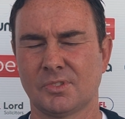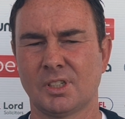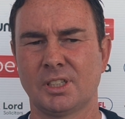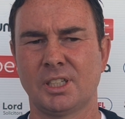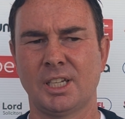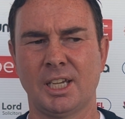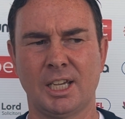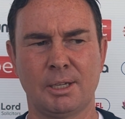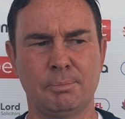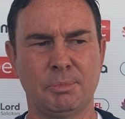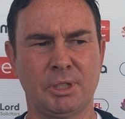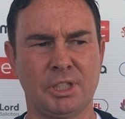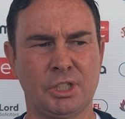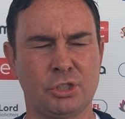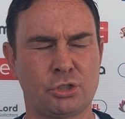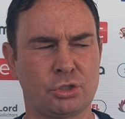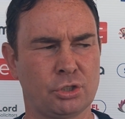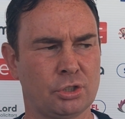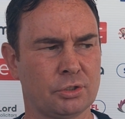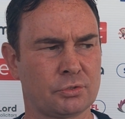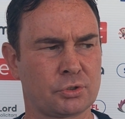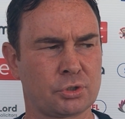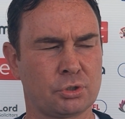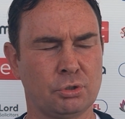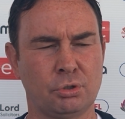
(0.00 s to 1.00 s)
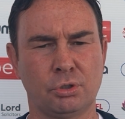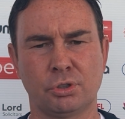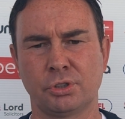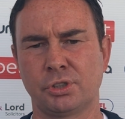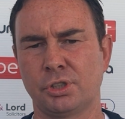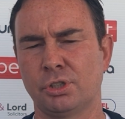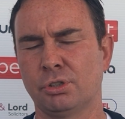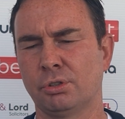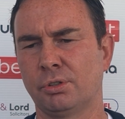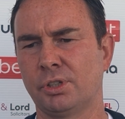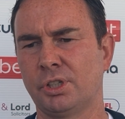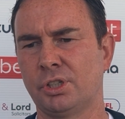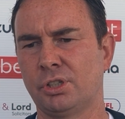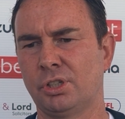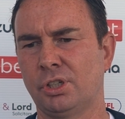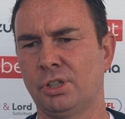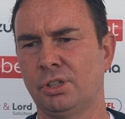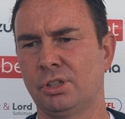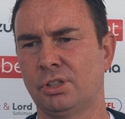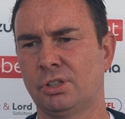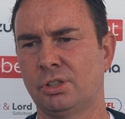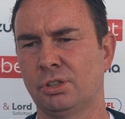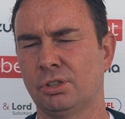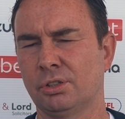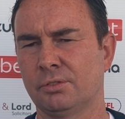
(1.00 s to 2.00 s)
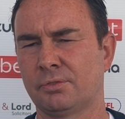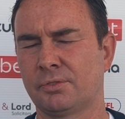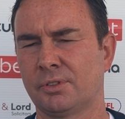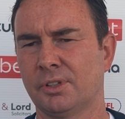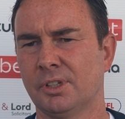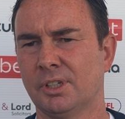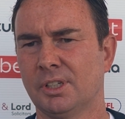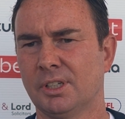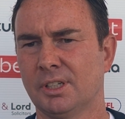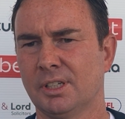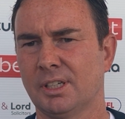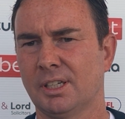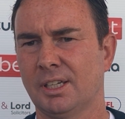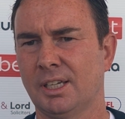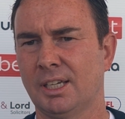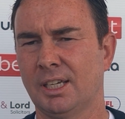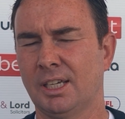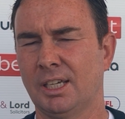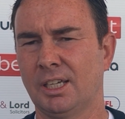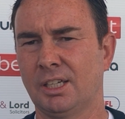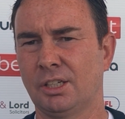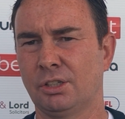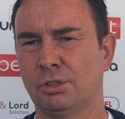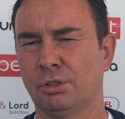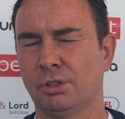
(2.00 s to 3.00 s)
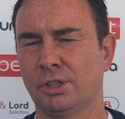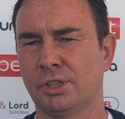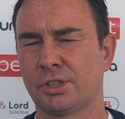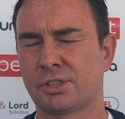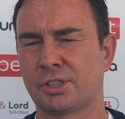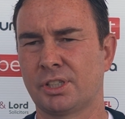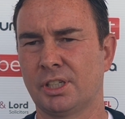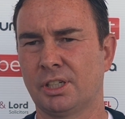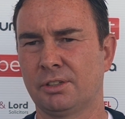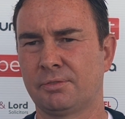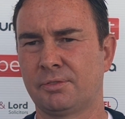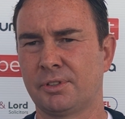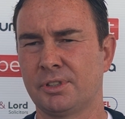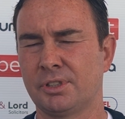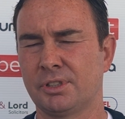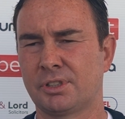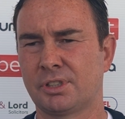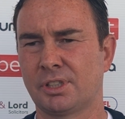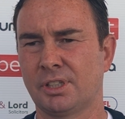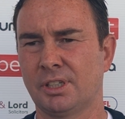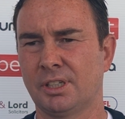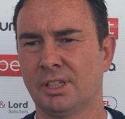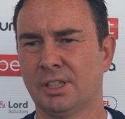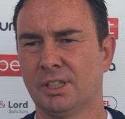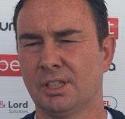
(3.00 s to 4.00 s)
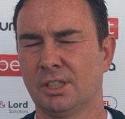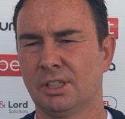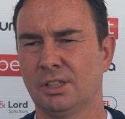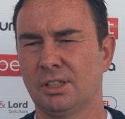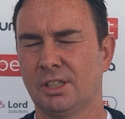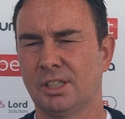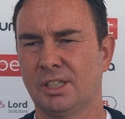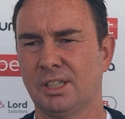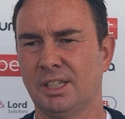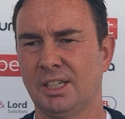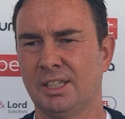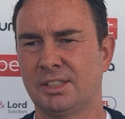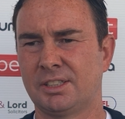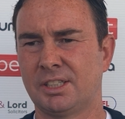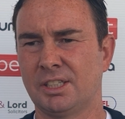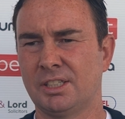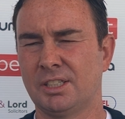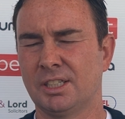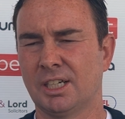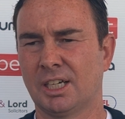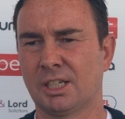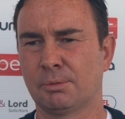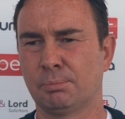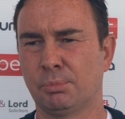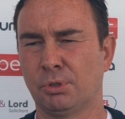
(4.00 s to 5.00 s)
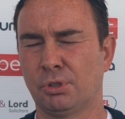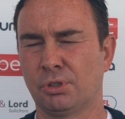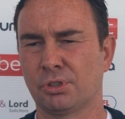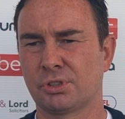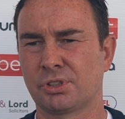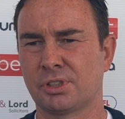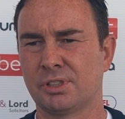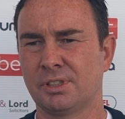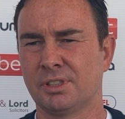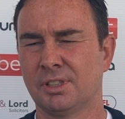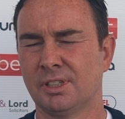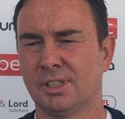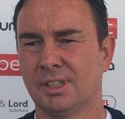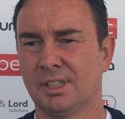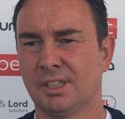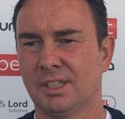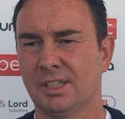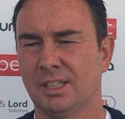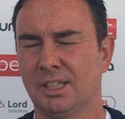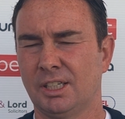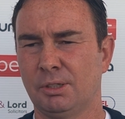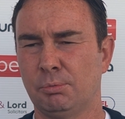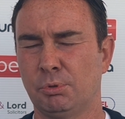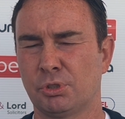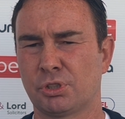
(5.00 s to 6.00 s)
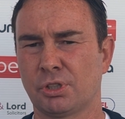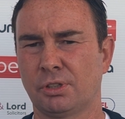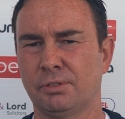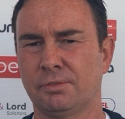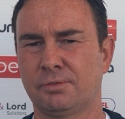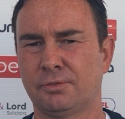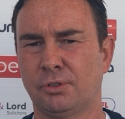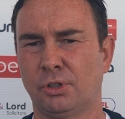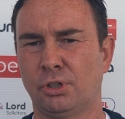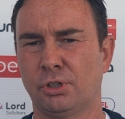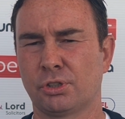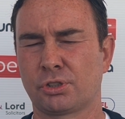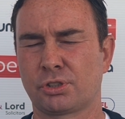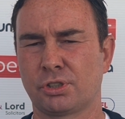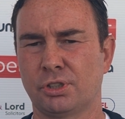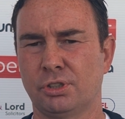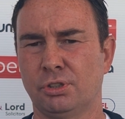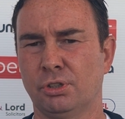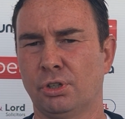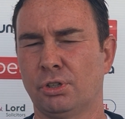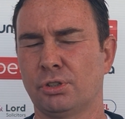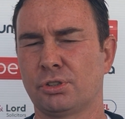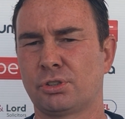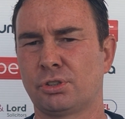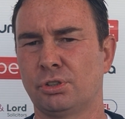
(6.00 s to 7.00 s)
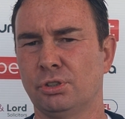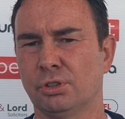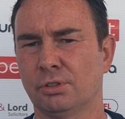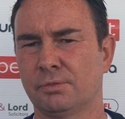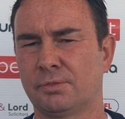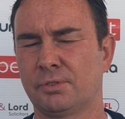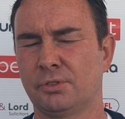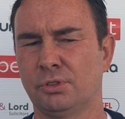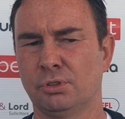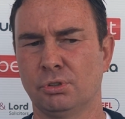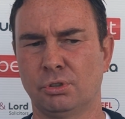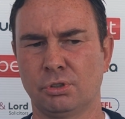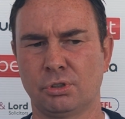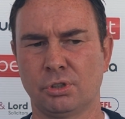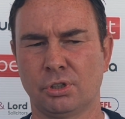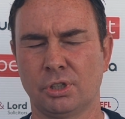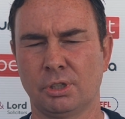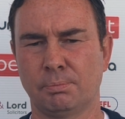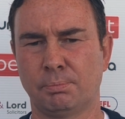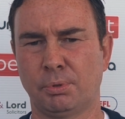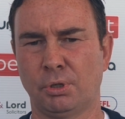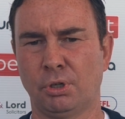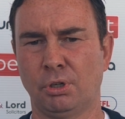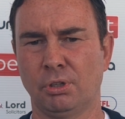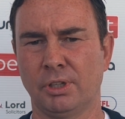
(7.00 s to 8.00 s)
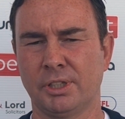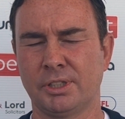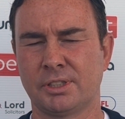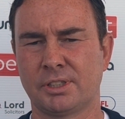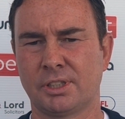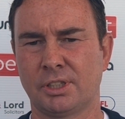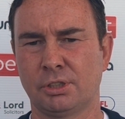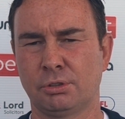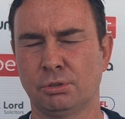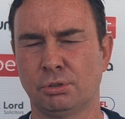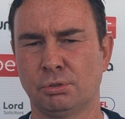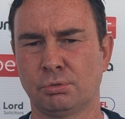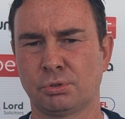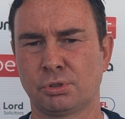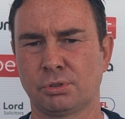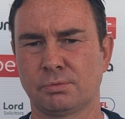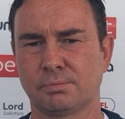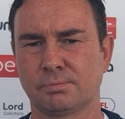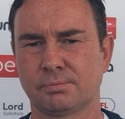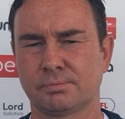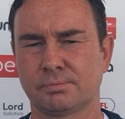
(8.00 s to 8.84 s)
Yeah, I mean, he should have scored. He could have got himself into the 18-yard box, and he was unfortunate not to have, got the ball into the goals.